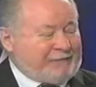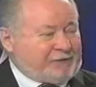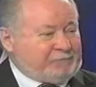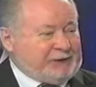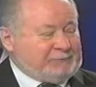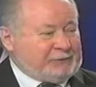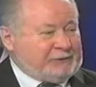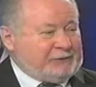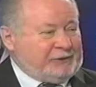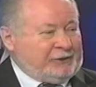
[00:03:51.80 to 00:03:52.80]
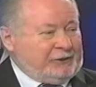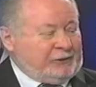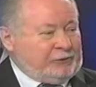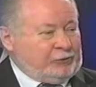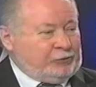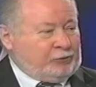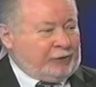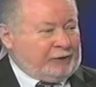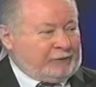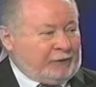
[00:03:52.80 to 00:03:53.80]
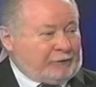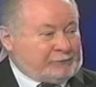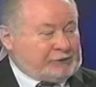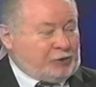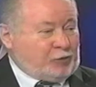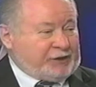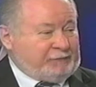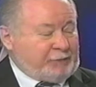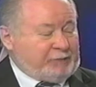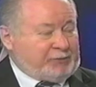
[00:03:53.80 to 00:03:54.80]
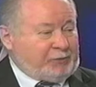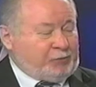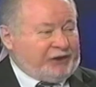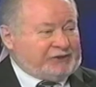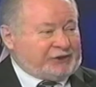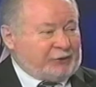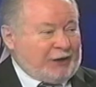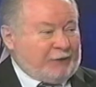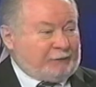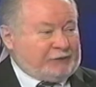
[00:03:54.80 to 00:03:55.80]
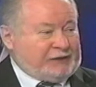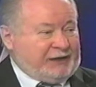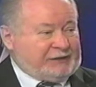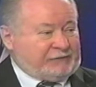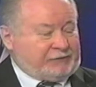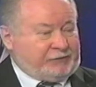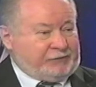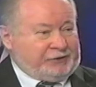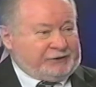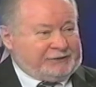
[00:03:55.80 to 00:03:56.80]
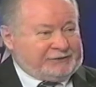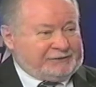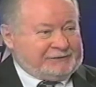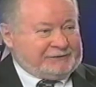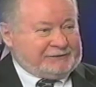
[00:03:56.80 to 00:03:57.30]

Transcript: half the people who are still working for minimum wage are over the age of 30. All right,